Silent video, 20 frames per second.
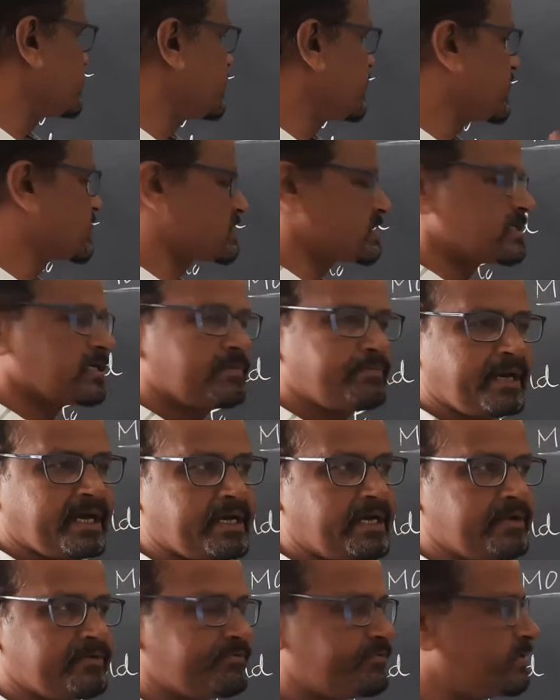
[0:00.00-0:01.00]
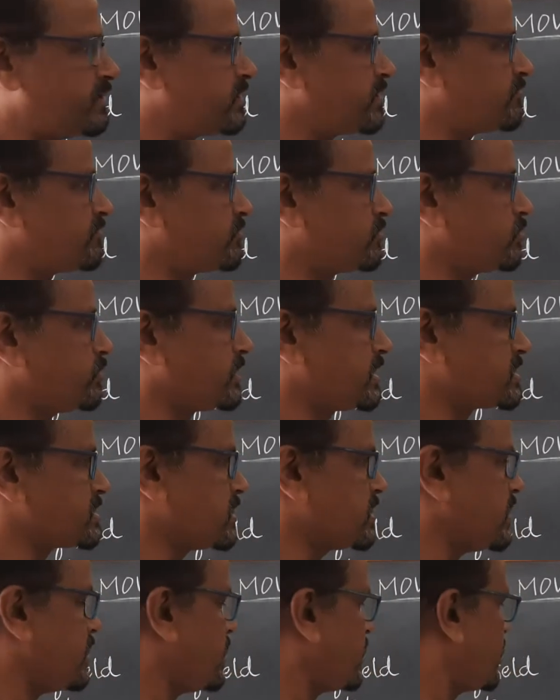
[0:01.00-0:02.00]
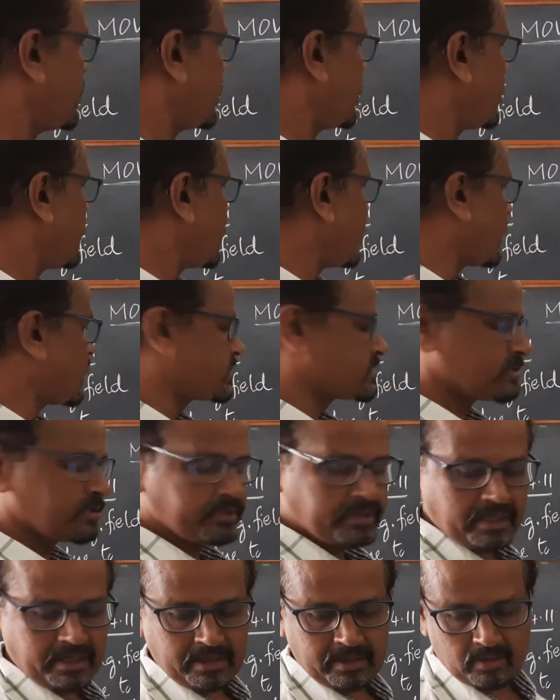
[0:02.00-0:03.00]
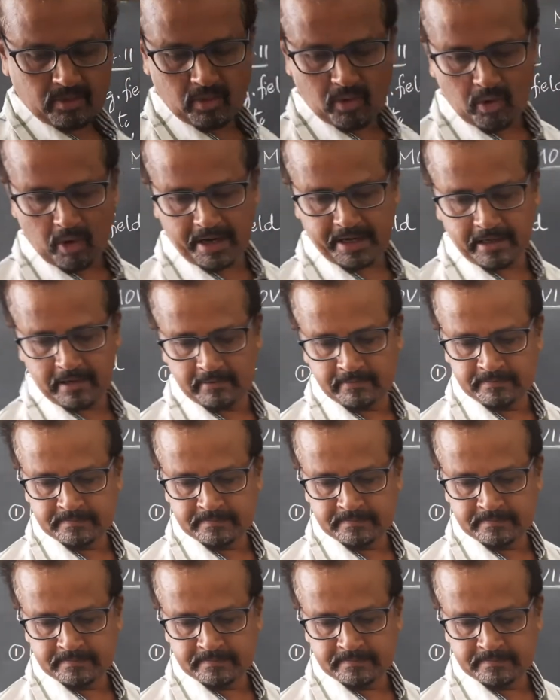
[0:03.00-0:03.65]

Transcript: external magnetic field of 2 Tesla acts on the coil.